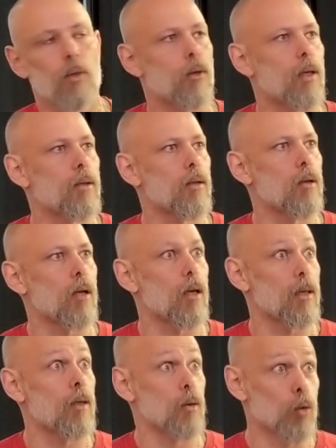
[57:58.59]
and
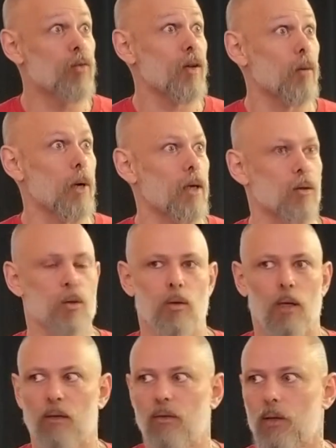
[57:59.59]
then you feel bad because you're
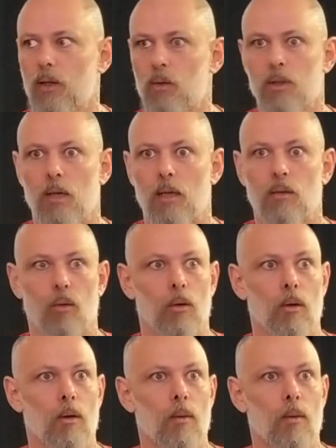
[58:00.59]
like, fuck, I was an asshole.